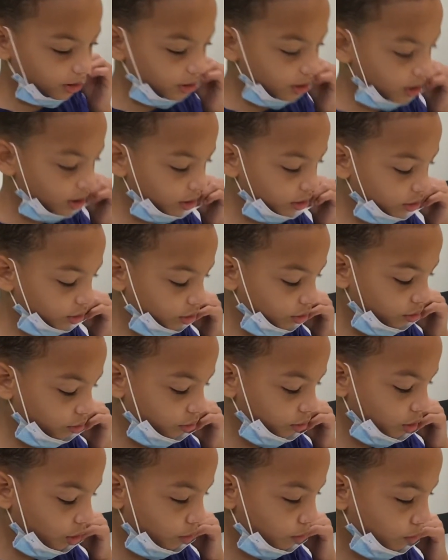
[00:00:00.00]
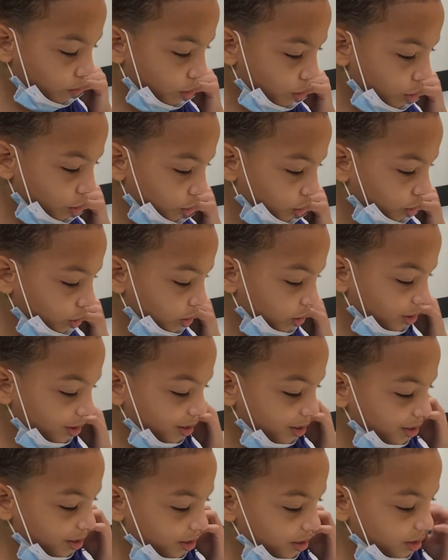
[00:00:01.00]
not doing the work,
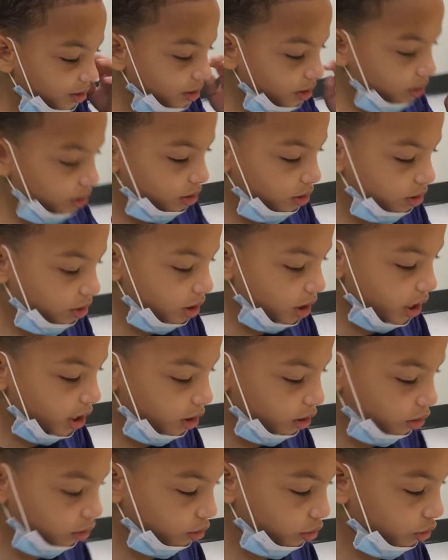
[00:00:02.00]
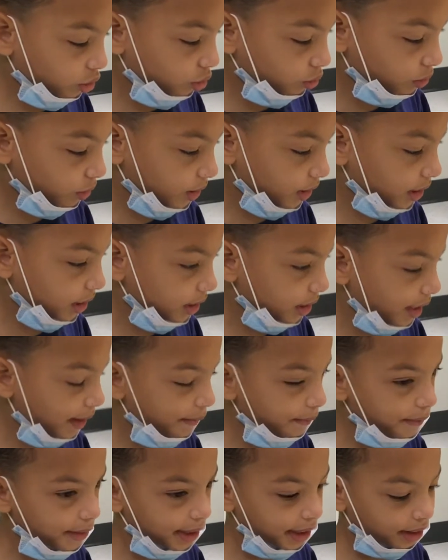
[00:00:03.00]
they're doing
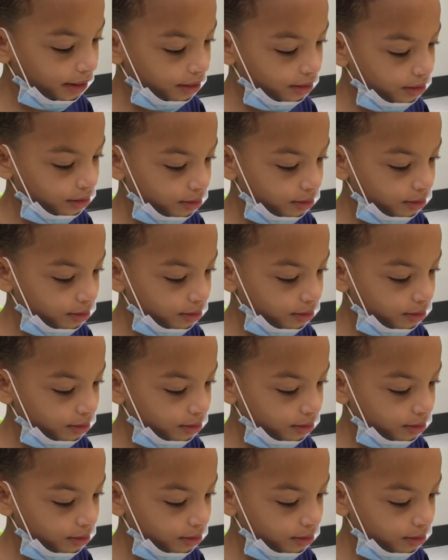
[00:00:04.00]
nothing.